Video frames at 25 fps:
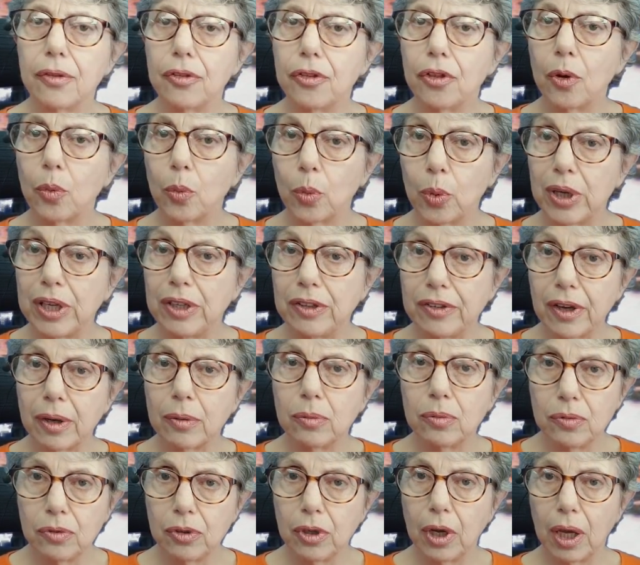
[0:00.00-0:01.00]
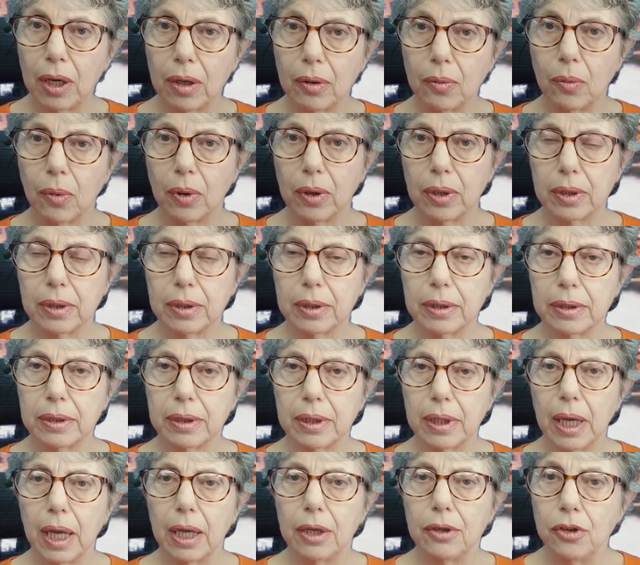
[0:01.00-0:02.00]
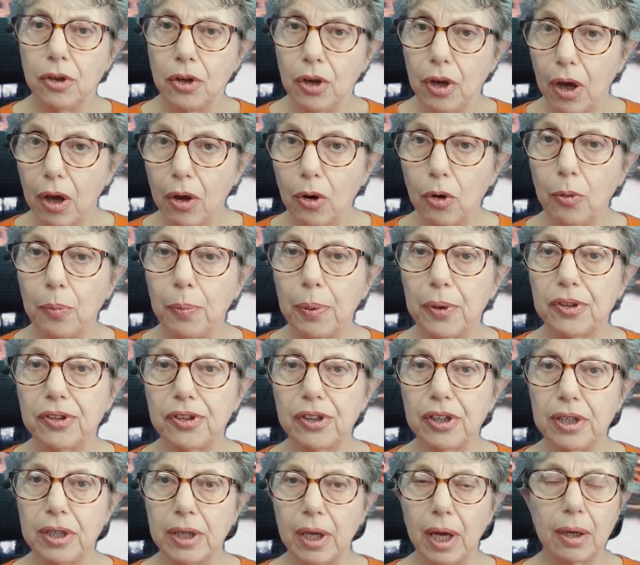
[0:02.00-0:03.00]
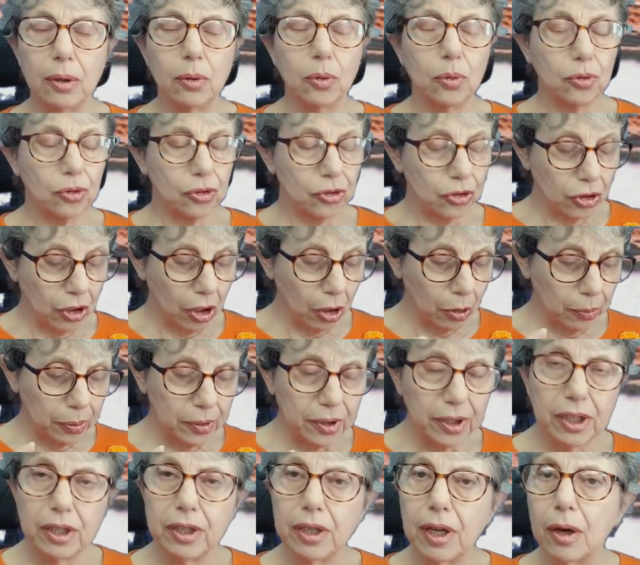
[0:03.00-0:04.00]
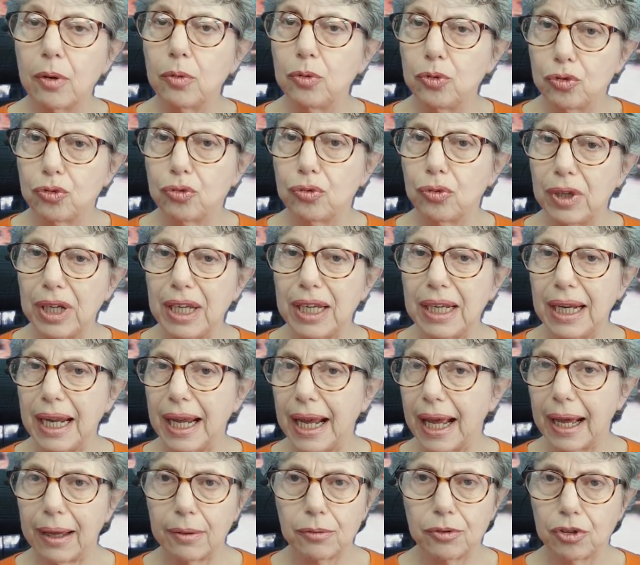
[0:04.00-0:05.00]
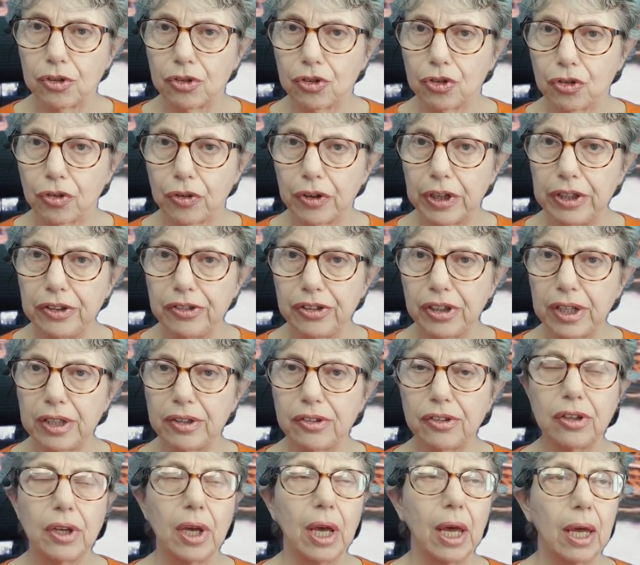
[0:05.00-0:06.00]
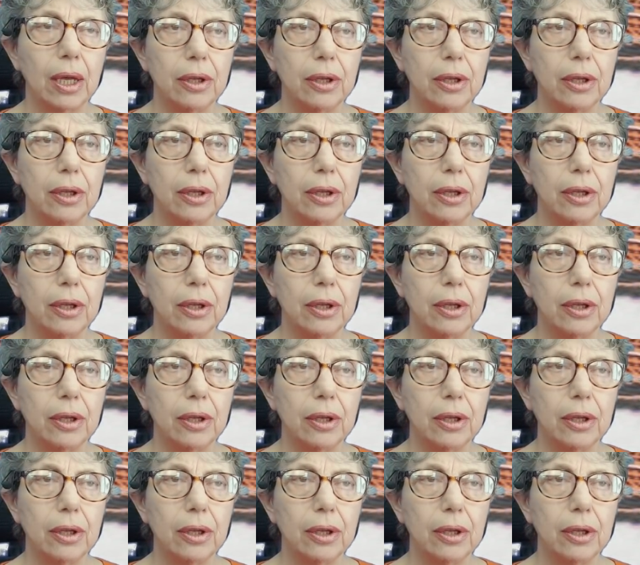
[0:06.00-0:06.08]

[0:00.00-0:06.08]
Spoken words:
that we don't know. Nobody knows. Nobody knows really how to treat it.